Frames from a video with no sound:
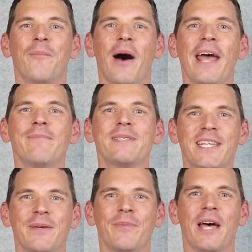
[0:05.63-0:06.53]
my name's
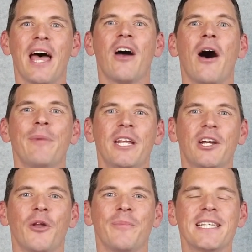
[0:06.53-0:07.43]
Tim and I'm an
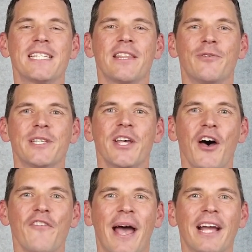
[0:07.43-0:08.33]
economist at the
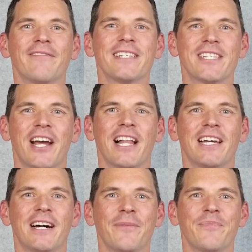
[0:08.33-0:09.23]
Reserve Bank of Australia.